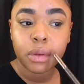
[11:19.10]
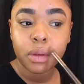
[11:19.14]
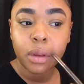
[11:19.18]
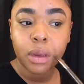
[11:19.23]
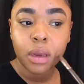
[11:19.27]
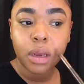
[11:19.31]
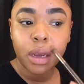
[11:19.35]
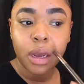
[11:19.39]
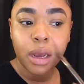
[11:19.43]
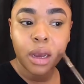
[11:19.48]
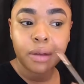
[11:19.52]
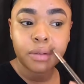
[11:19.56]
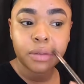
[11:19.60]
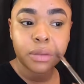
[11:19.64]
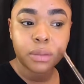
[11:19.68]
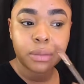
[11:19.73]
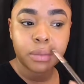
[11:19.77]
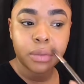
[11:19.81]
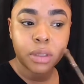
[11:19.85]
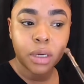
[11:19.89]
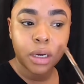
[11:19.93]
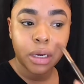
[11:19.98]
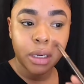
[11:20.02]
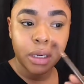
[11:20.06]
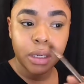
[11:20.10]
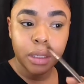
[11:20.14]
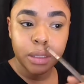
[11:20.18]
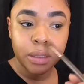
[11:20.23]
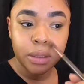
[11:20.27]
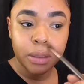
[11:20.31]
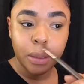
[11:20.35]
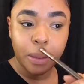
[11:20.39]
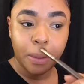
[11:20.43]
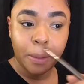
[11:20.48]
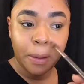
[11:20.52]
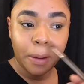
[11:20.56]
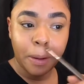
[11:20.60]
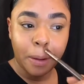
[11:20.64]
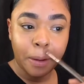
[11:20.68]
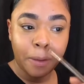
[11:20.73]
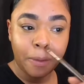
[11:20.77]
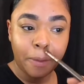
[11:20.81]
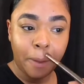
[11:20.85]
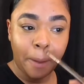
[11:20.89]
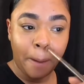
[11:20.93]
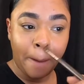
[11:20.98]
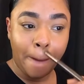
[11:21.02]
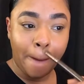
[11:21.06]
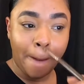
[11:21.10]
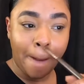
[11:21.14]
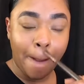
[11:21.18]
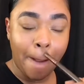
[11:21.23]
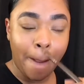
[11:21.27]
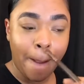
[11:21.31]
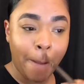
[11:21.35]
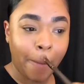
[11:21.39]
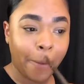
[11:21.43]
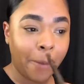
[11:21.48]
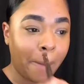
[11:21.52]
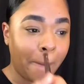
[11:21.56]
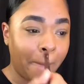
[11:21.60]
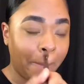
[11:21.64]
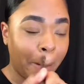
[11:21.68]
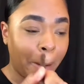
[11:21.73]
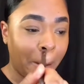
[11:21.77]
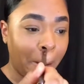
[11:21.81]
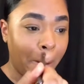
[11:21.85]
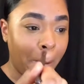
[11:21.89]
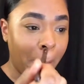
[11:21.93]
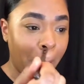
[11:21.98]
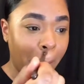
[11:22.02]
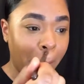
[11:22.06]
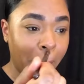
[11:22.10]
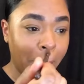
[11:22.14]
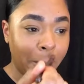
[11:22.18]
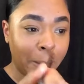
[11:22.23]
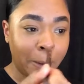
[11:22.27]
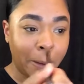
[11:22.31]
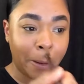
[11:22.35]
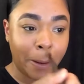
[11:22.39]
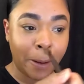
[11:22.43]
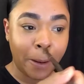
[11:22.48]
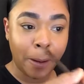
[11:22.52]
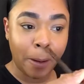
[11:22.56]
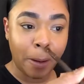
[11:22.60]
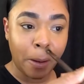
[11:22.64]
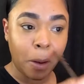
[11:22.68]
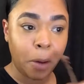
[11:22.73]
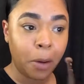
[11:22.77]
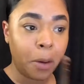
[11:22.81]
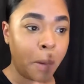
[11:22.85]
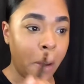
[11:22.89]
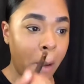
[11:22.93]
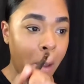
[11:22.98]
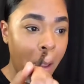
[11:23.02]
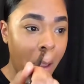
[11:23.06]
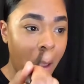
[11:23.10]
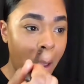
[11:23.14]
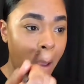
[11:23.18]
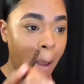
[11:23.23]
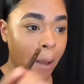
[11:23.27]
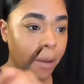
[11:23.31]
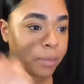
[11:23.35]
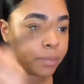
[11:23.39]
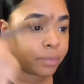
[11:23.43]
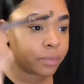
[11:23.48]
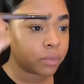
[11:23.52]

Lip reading: Like I have some darkness around this area, so I'm going to go into this area.